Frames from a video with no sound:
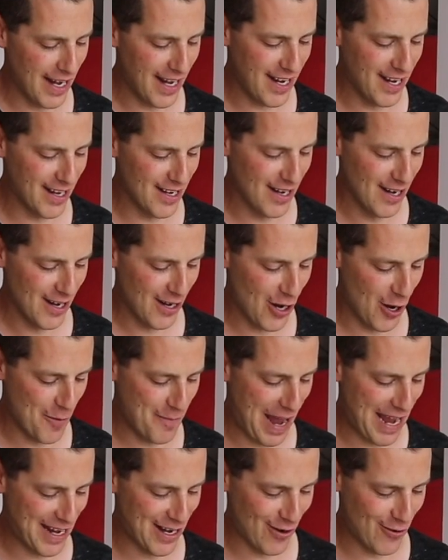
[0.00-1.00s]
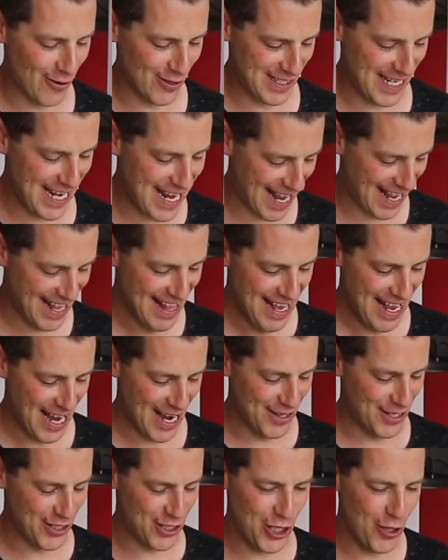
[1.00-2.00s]
it can go back across here.
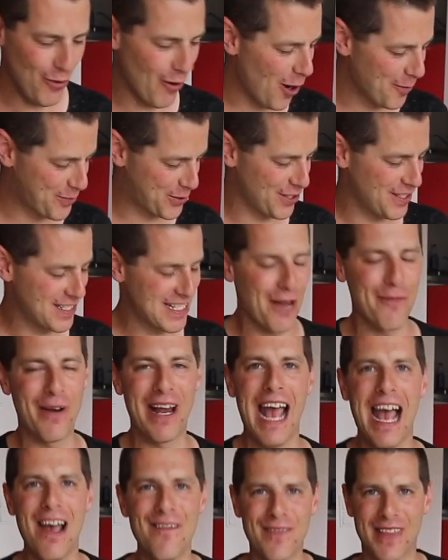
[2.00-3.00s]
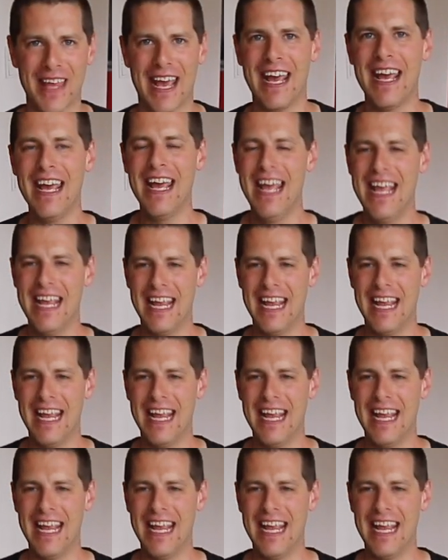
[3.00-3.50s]
And the two options that we have there